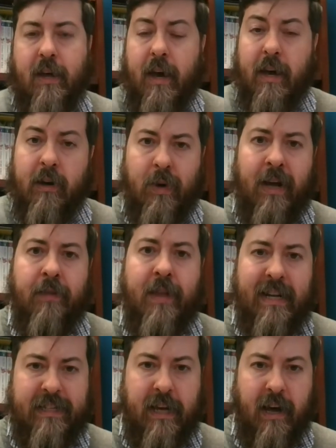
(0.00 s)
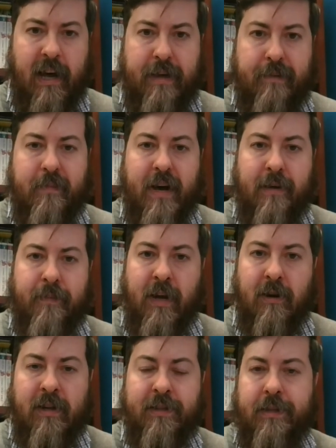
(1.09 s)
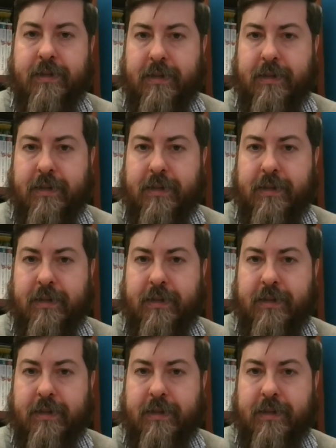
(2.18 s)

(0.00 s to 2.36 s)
And around that time, my parents and